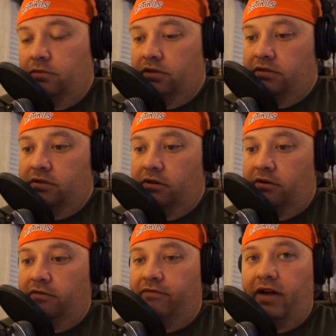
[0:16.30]
with
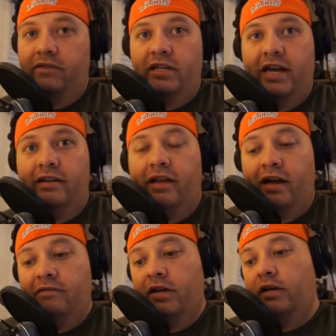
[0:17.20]
Surviving Dad
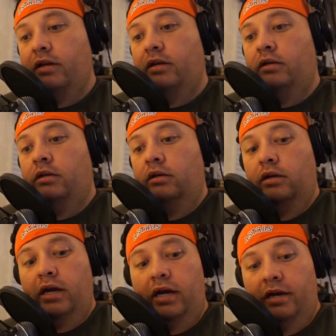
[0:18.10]
Life.
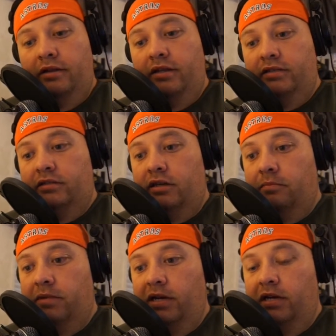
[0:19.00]
This is going to
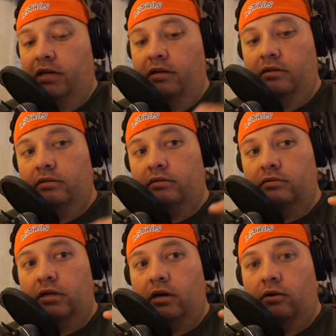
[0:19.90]
be,
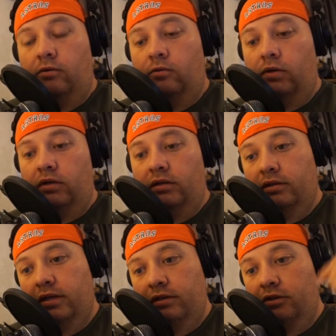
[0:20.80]

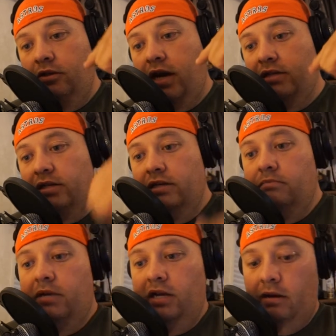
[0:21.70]
you guys
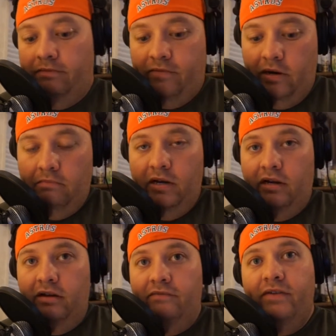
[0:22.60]
hitting me up from
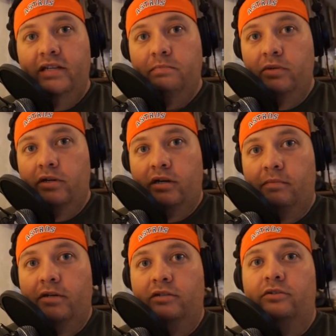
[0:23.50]
Facebook.
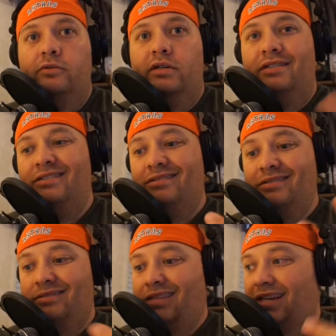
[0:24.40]
I'm going to do
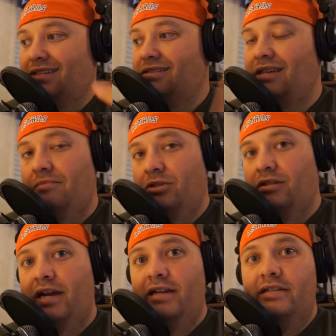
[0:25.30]
like a
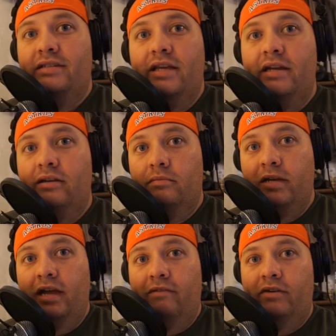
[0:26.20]
simultaneous thing. Going to
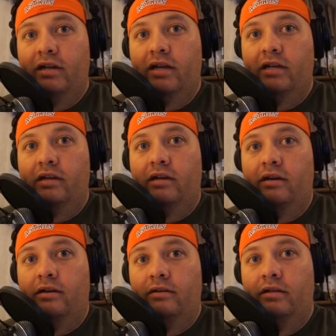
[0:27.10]
be having
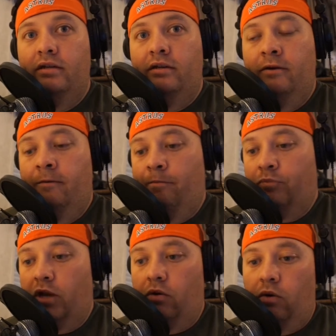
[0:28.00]
a
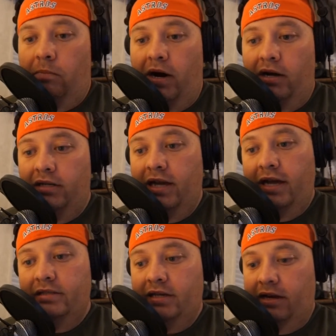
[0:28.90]

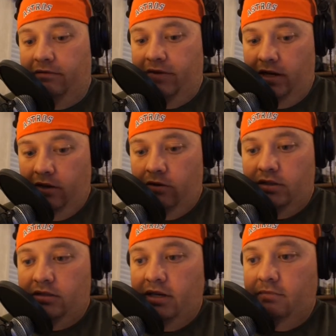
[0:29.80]
podcast and a video at
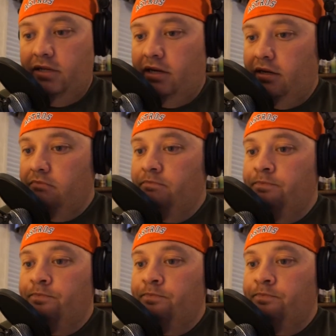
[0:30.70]
the same time.